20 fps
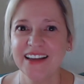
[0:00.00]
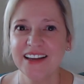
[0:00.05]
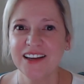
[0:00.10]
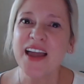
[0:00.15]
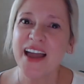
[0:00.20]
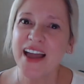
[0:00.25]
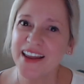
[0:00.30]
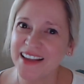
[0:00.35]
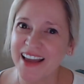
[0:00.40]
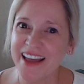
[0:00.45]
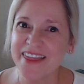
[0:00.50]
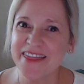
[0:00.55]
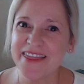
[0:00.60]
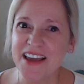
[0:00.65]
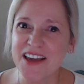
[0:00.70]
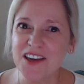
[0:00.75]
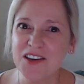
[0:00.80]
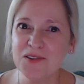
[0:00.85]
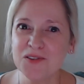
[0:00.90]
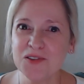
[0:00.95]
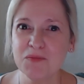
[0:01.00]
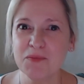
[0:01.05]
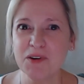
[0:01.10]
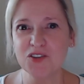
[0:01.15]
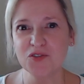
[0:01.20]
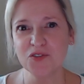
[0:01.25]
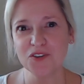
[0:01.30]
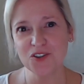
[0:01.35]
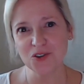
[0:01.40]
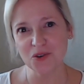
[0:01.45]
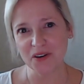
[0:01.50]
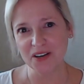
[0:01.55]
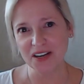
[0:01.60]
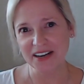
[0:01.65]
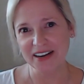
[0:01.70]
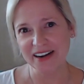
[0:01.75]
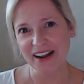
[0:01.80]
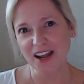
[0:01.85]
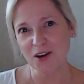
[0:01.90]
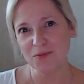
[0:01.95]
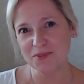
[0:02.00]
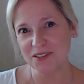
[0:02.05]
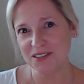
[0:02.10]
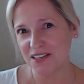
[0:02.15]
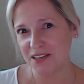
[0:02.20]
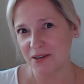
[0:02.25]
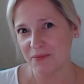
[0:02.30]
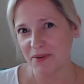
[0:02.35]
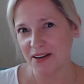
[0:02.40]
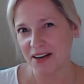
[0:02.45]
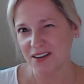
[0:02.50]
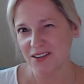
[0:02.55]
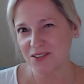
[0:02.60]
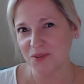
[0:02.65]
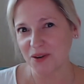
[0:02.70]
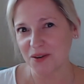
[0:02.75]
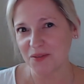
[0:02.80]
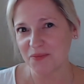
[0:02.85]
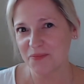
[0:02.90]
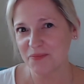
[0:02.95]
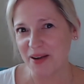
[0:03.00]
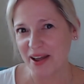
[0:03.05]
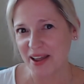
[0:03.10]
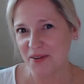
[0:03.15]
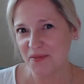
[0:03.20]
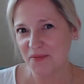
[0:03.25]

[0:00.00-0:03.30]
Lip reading: And again, thank you so much for joining, and I hope to see you in my next one. Bye.